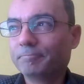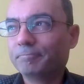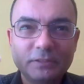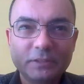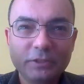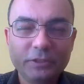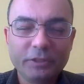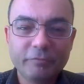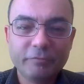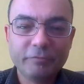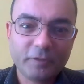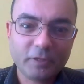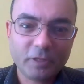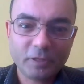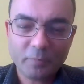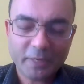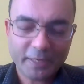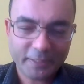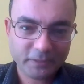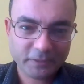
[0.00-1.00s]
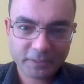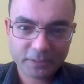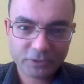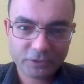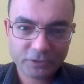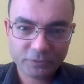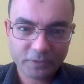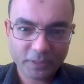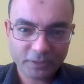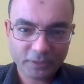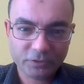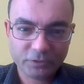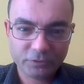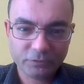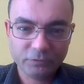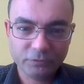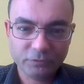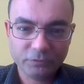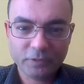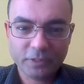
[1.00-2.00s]
it's a difficult mindset to get
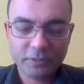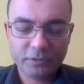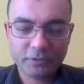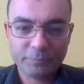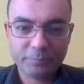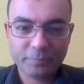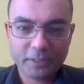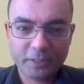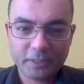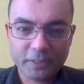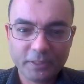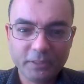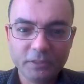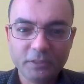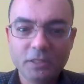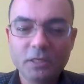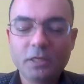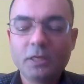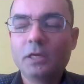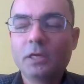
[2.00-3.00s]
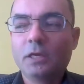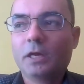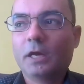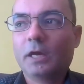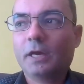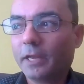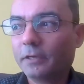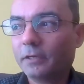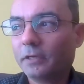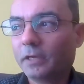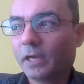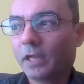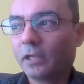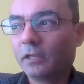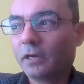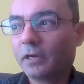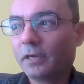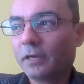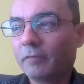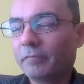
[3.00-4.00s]
to at the beginning. And a
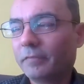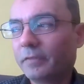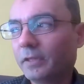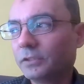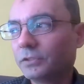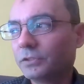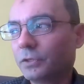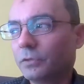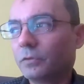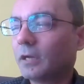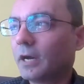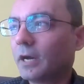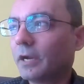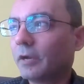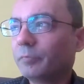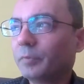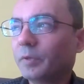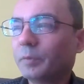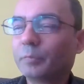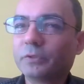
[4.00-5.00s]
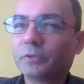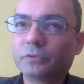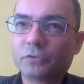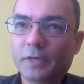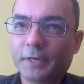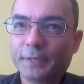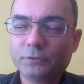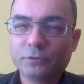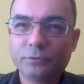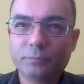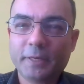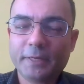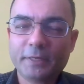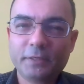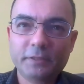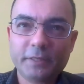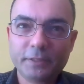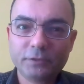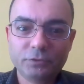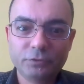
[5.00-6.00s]
lot of things, a lot of people tried to
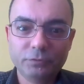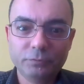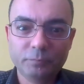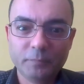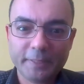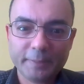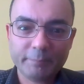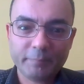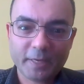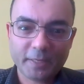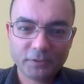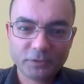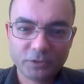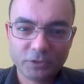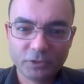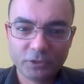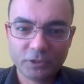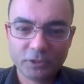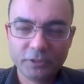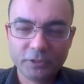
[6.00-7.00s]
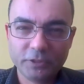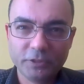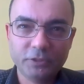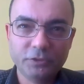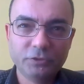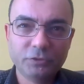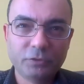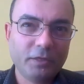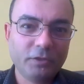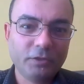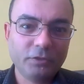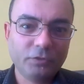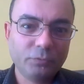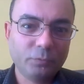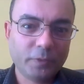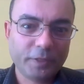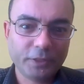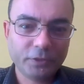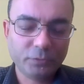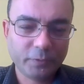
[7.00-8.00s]
migrate to Mastodon in
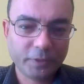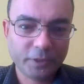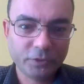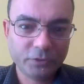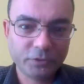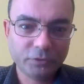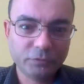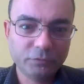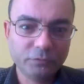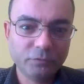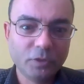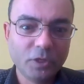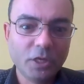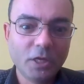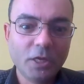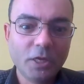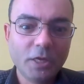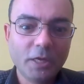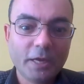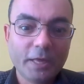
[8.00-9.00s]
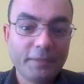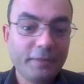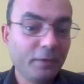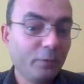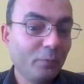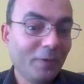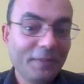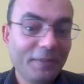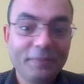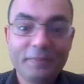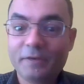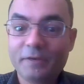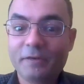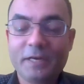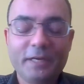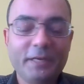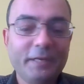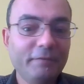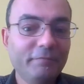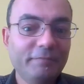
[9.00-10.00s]
2022. And they went there
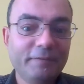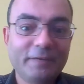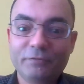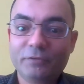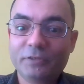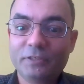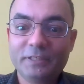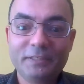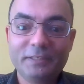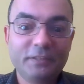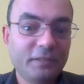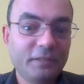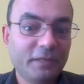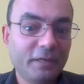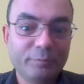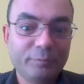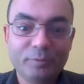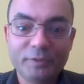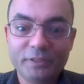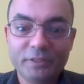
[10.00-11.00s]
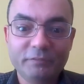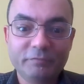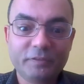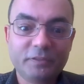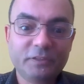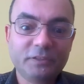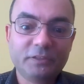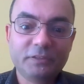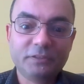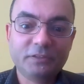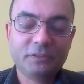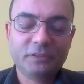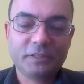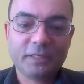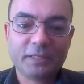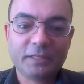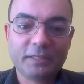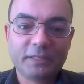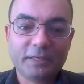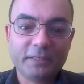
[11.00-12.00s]
and found it incredibly difficult.
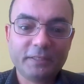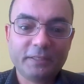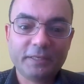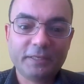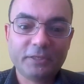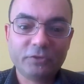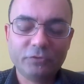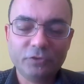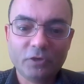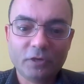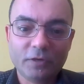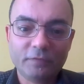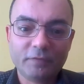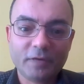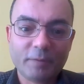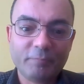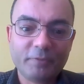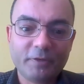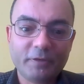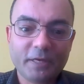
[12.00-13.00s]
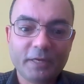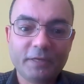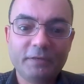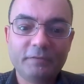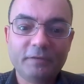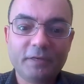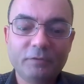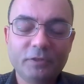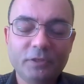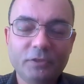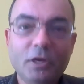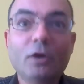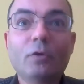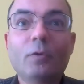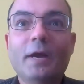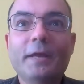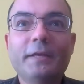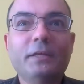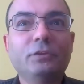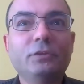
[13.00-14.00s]
Like they, they could not wrap their hand around it. Oh,
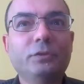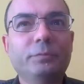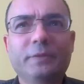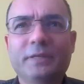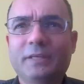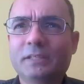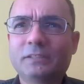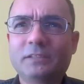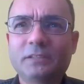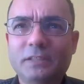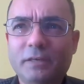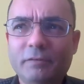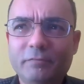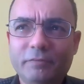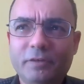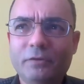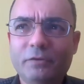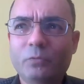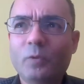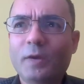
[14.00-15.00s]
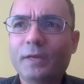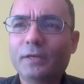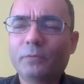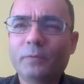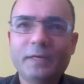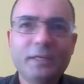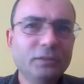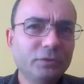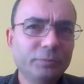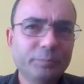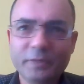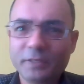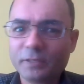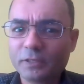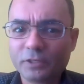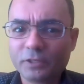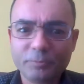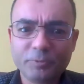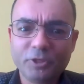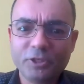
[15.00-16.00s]
I need to pick a server. Why do I need to pick
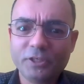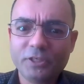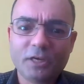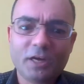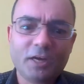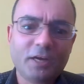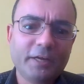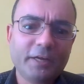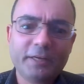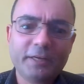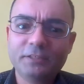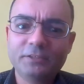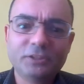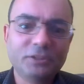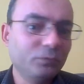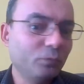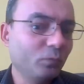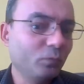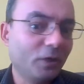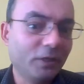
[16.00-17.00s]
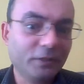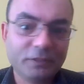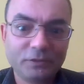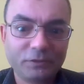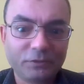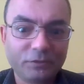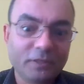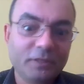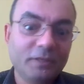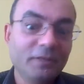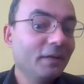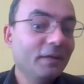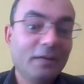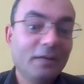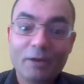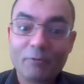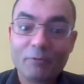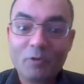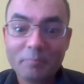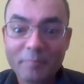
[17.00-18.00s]
a community? I just want this.
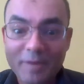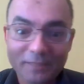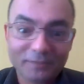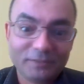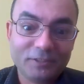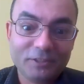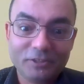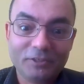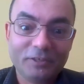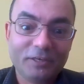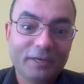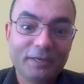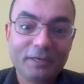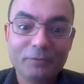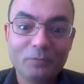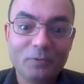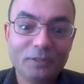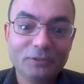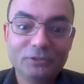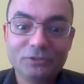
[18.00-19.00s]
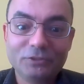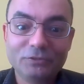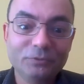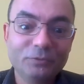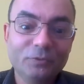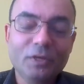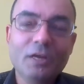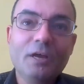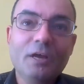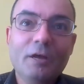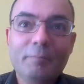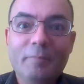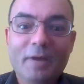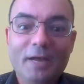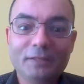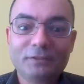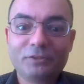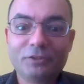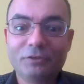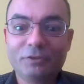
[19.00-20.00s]
I want Mastodon. I don't want to
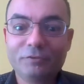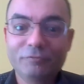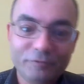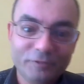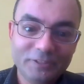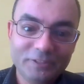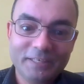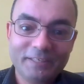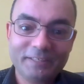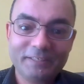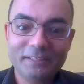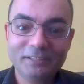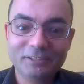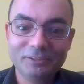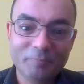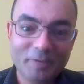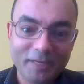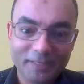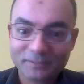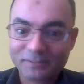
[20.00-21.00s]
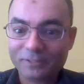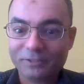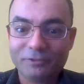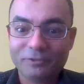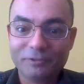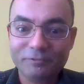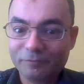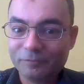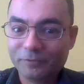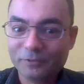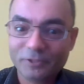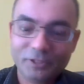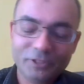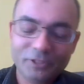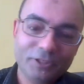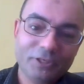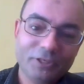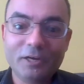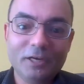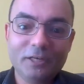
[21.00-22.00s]
Mastodon for techies, Mastodon
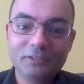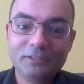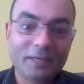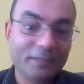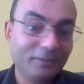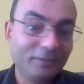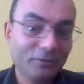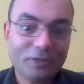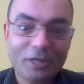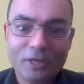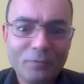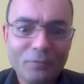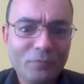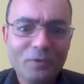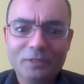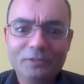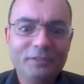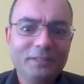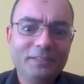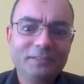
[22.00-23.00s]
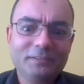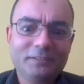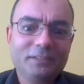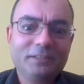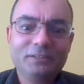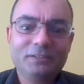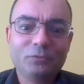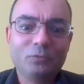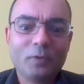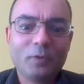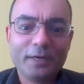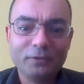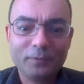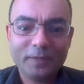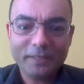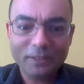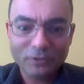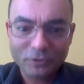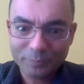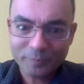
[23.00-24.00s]
for art. I, I don't want these things. So why do
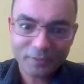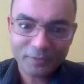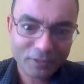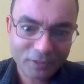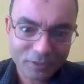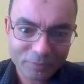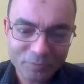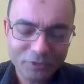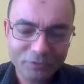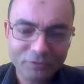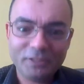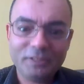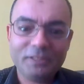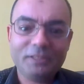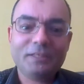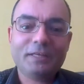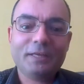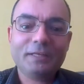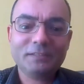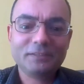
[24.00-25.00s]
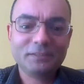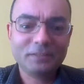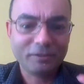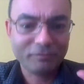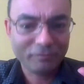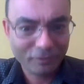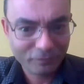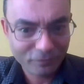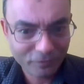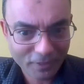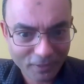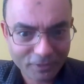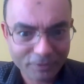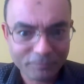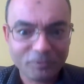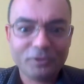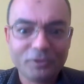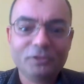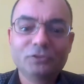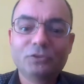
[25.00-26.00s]
I need to pick a community and a server for that
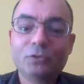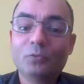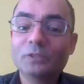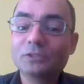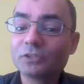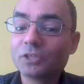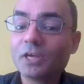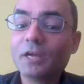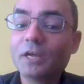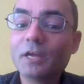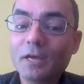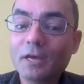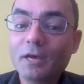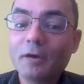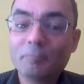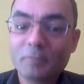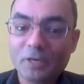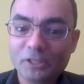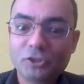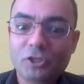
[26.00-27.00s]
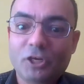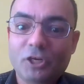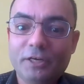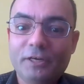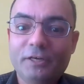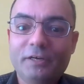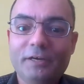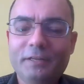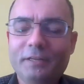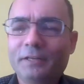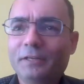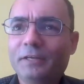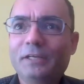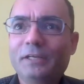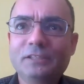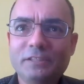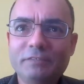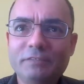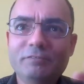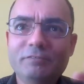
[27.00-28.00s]
community? So it was much harder. And then there
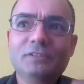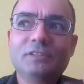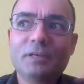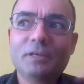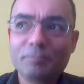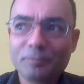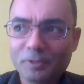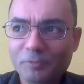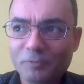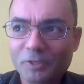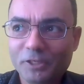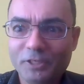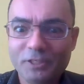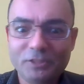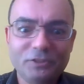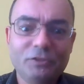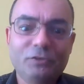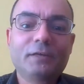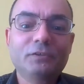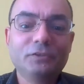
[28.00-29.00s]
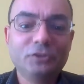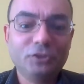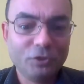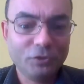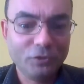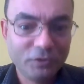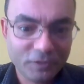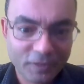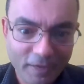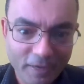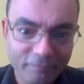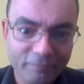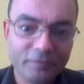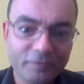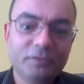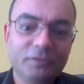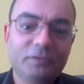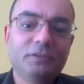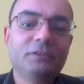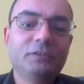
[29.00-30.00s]
is even sub communities like
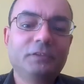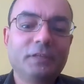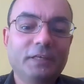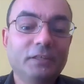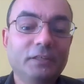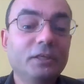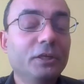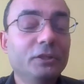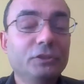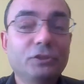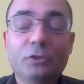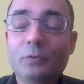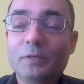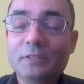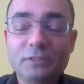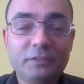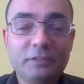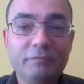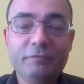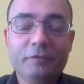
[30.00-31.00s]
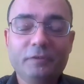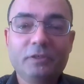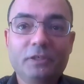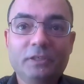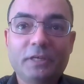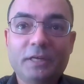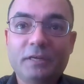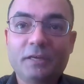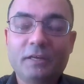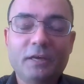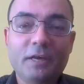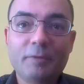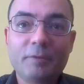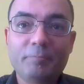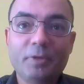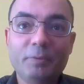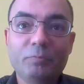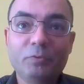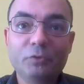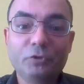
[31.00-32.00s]
geographical. So it was difficult. And a lot
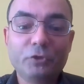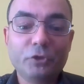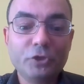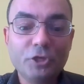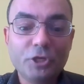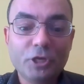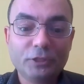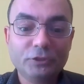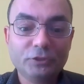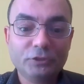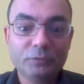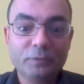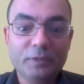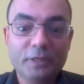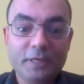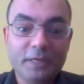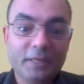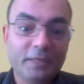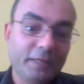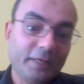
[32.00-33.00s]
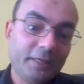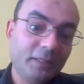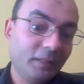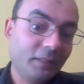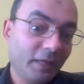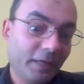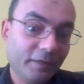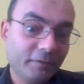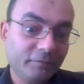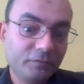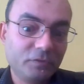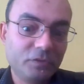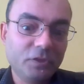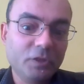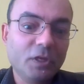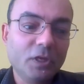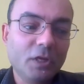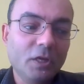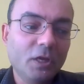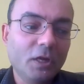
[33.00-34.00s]
of people could not do it and they left.
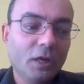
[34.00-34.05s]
